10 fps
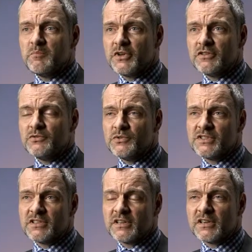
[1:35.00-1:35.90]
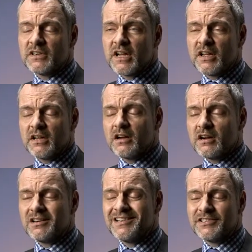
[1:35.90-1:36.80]
but those are
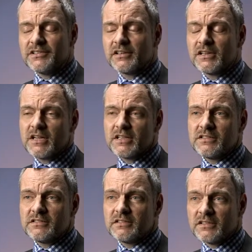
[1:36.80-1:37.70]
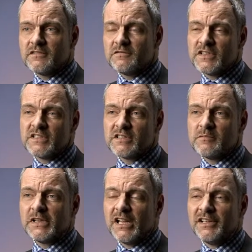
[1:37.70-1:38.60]
harder to convince the
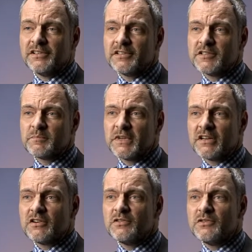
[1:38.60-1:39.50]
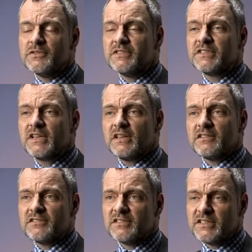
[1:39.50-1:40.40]
planners because
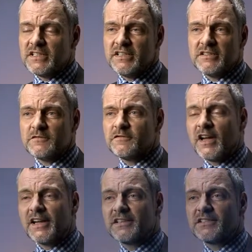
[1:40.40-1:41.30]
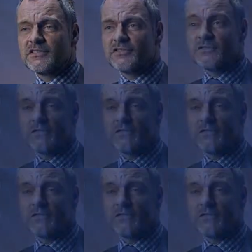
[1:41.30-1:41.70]
there's a series of factors. You've